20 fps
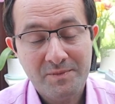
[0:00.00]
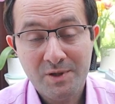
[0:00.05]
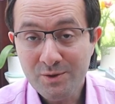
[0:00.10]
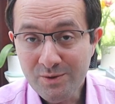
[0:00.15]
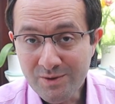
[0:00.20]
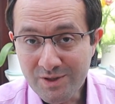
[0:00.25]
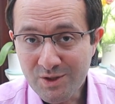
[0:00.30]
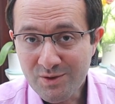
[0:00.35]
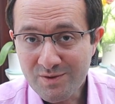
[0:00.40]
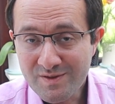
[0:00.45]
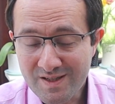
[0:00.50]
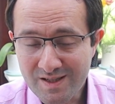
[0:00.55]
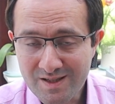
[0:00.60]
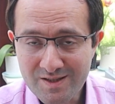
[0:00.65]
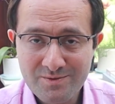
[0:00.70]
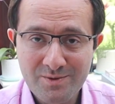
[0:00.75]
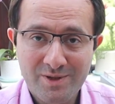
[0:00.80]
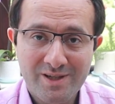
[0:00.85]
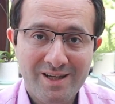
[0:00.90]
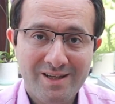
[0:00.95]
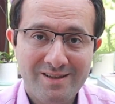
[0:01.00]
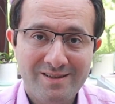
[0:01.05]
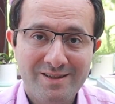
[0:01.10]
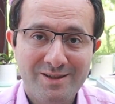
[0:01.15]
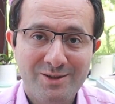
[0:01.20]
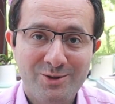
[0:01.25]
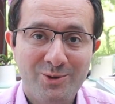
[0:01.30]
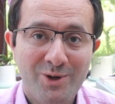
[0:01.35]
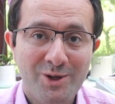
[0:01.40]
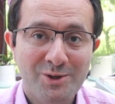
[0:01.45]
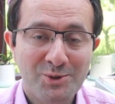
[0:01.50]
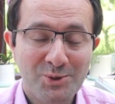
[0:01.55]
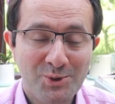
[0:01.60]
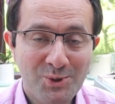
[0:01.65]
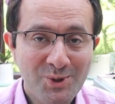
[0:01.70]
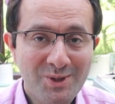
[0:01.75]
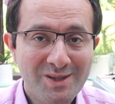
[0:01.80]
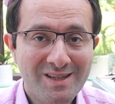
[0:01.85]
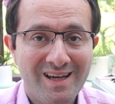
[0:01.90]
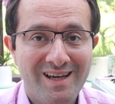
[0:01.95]
The good news is we're getting quite
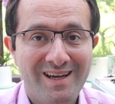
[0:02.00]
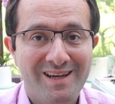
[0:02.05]
good